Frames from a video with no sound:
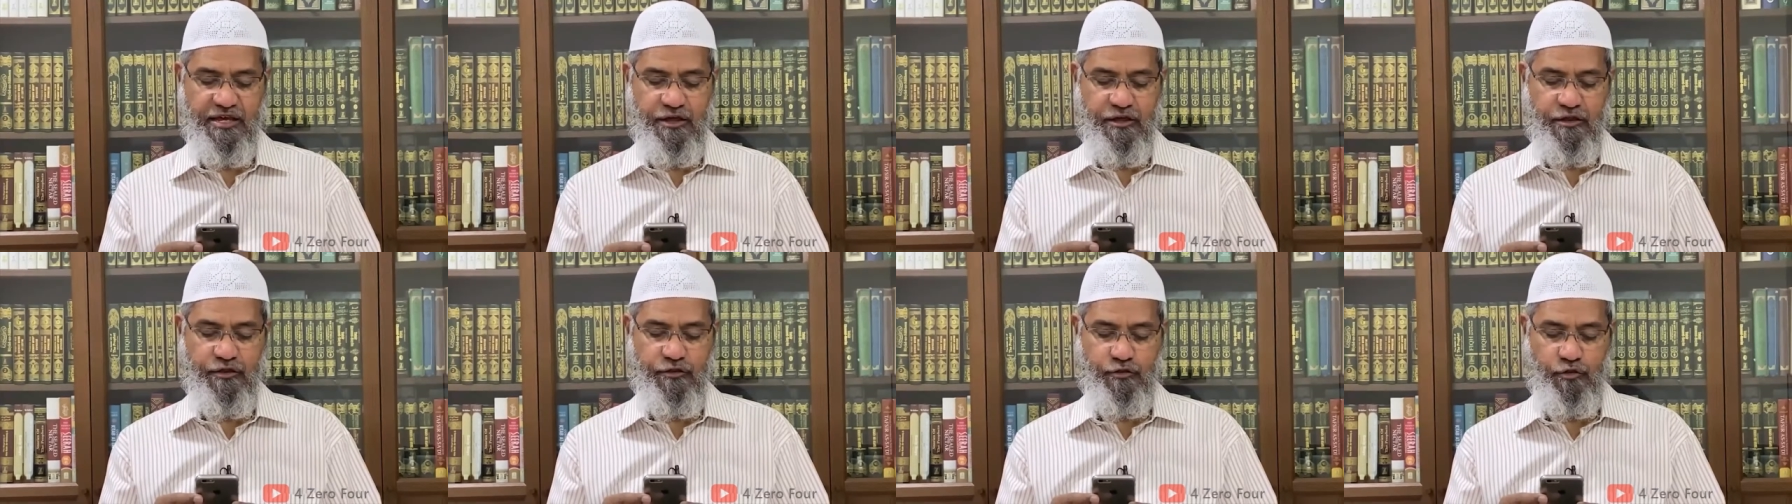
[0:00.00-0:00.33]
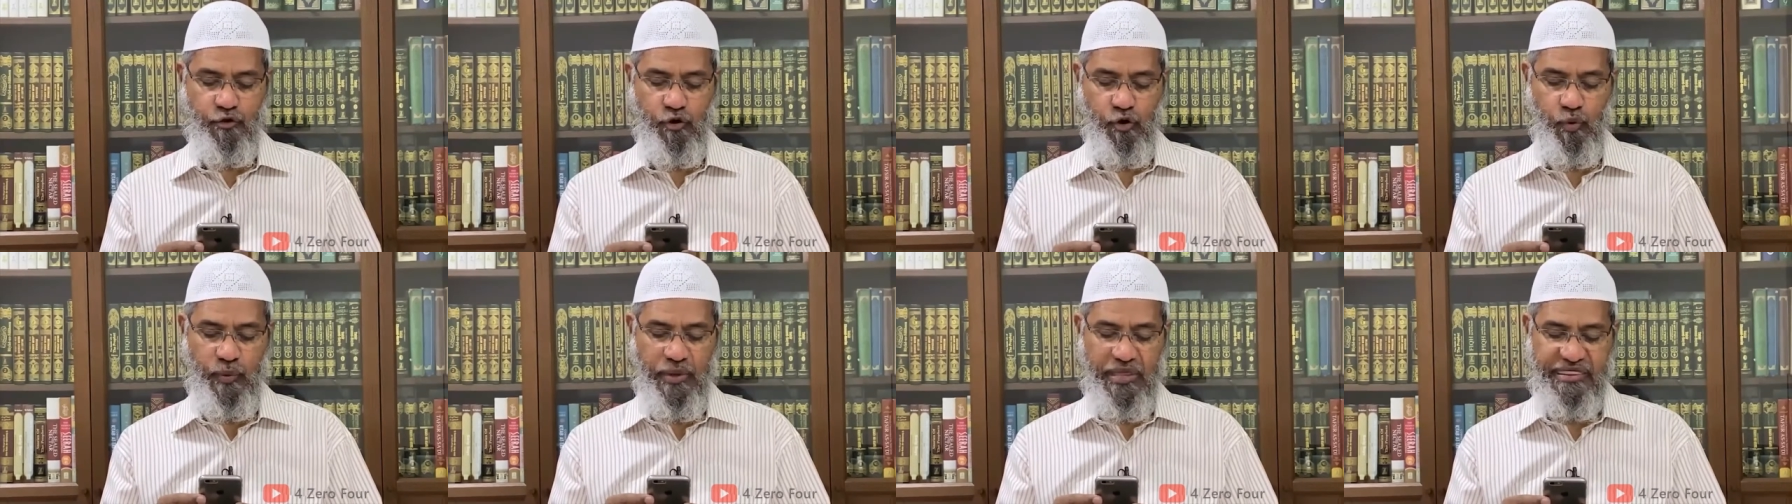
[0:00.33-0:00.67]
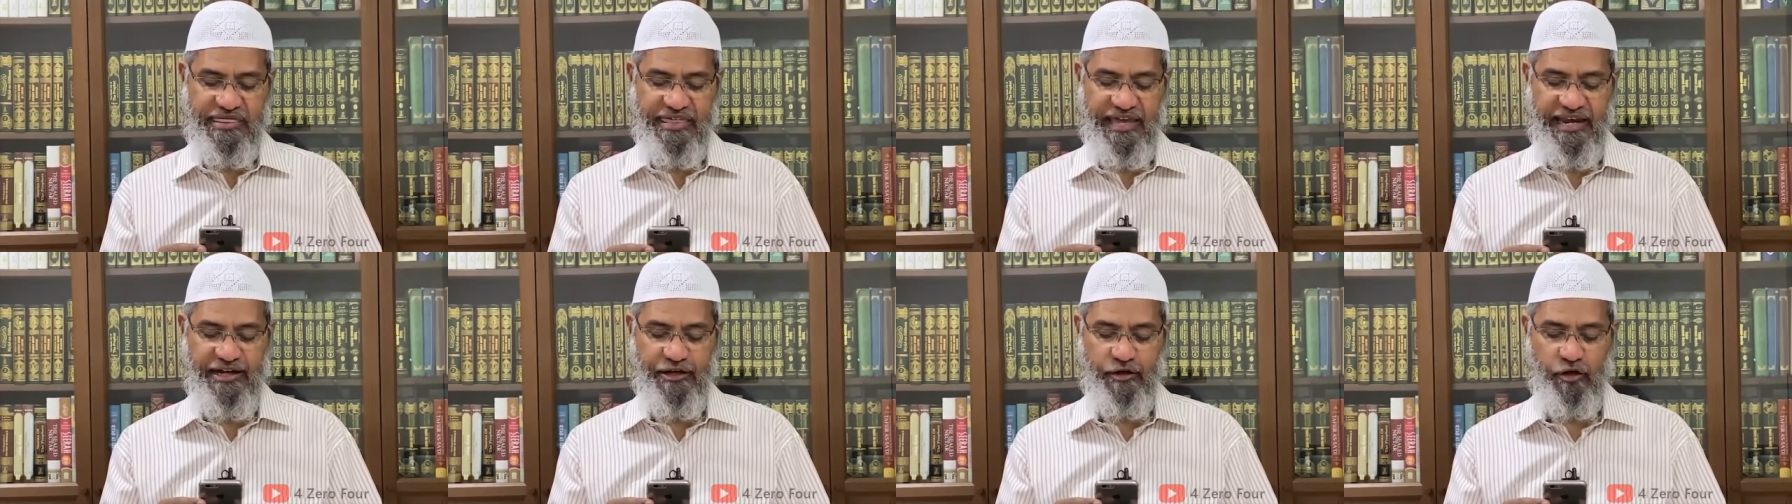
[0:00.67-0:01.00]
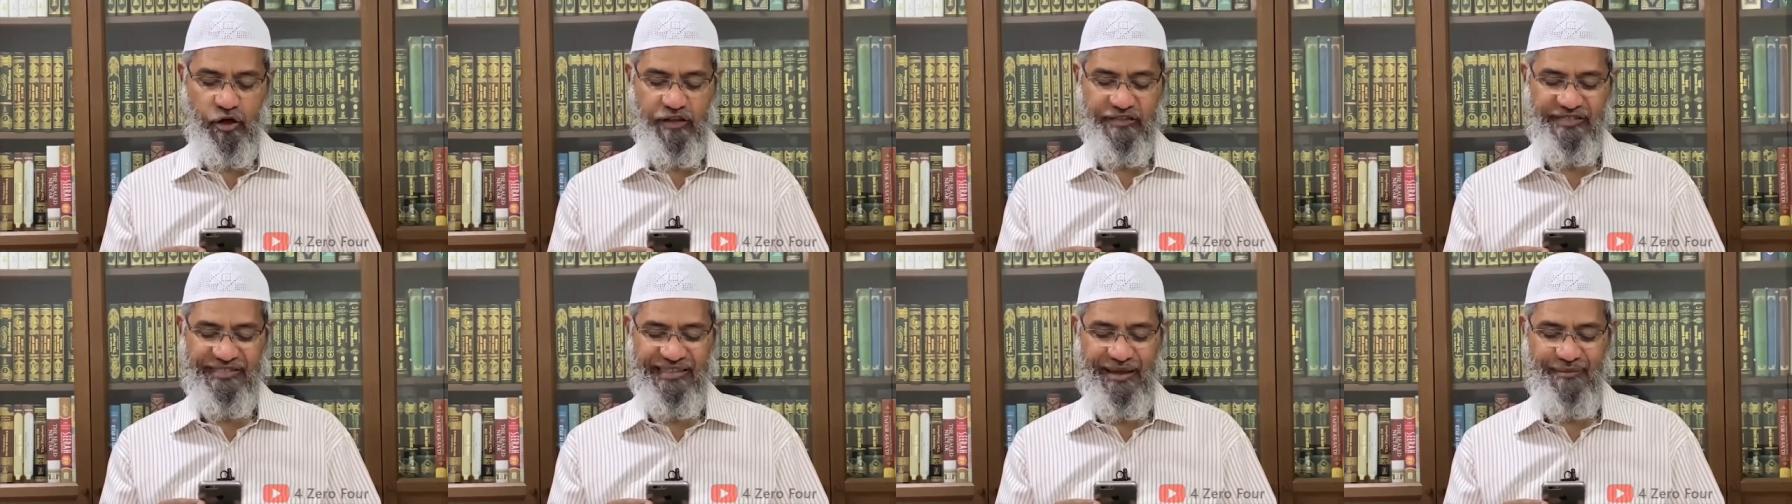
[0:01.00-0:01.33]
so we sent
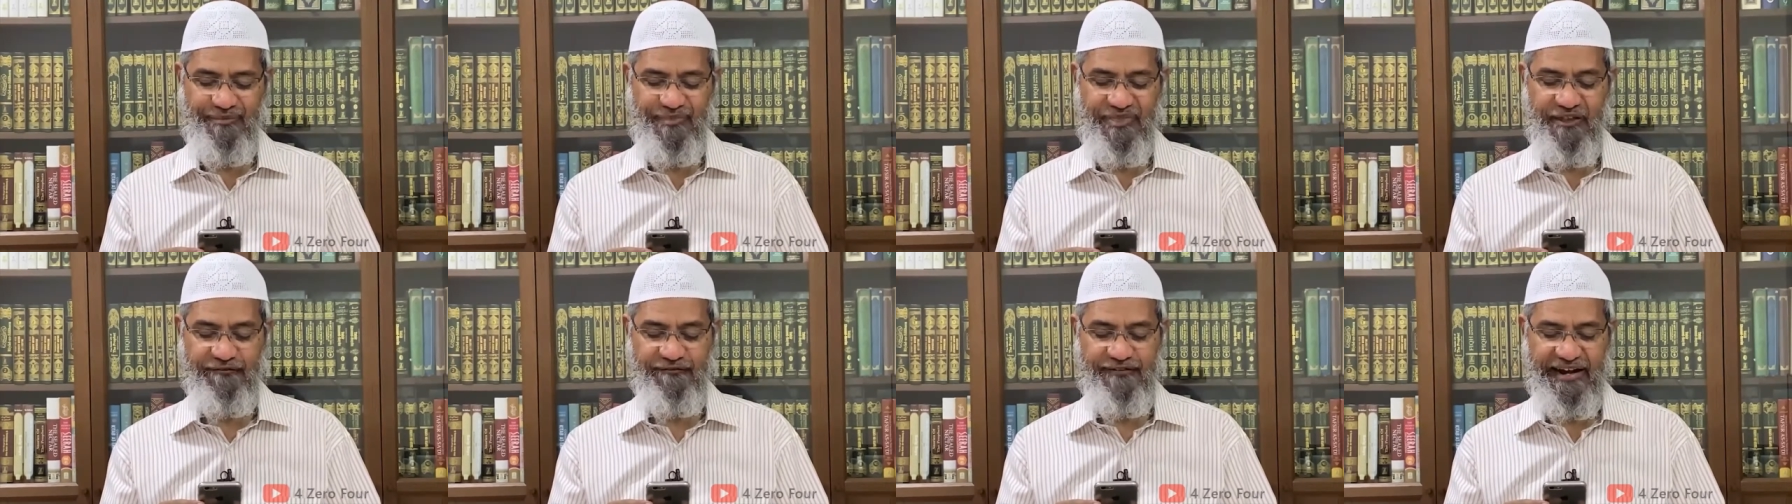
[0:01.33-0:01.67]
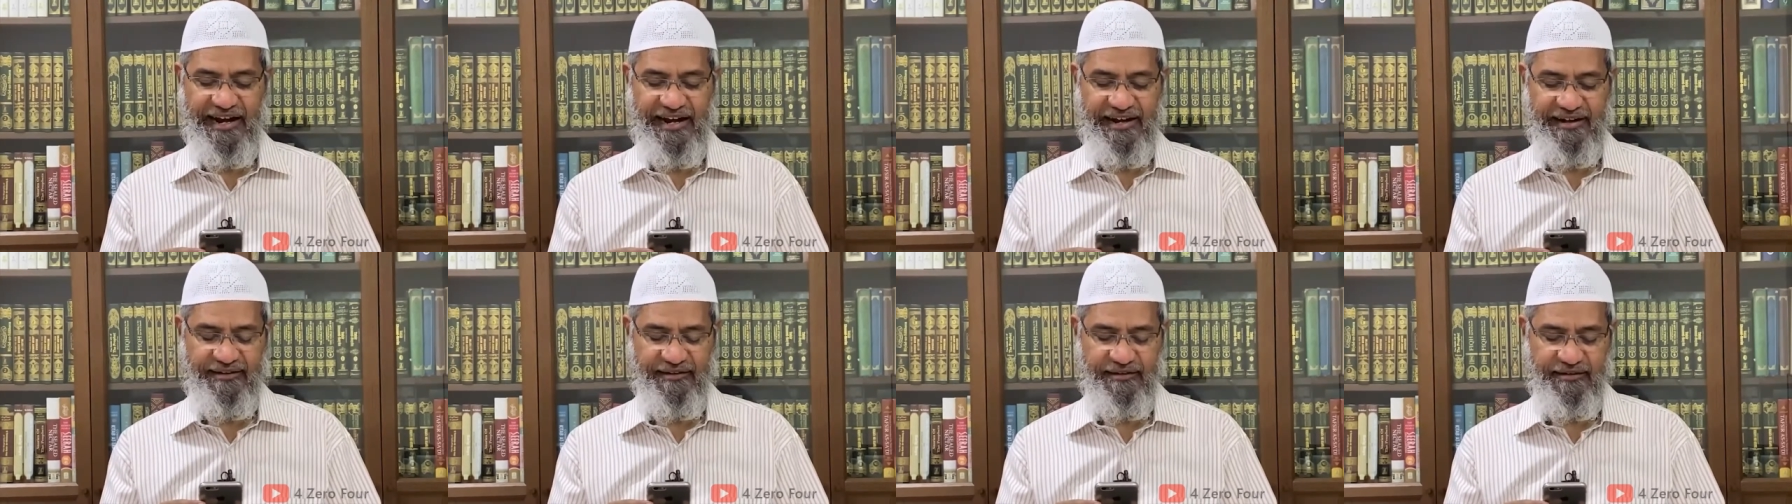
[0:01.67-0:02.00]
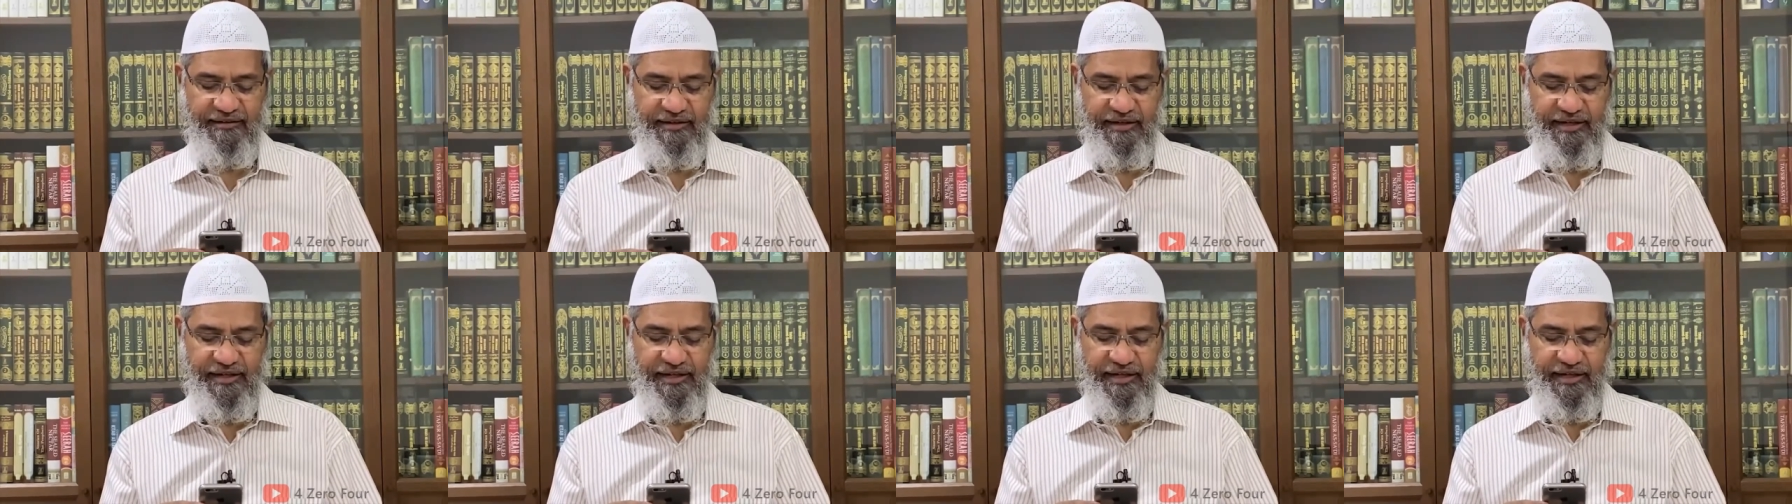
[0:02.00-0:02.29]
on them the flood,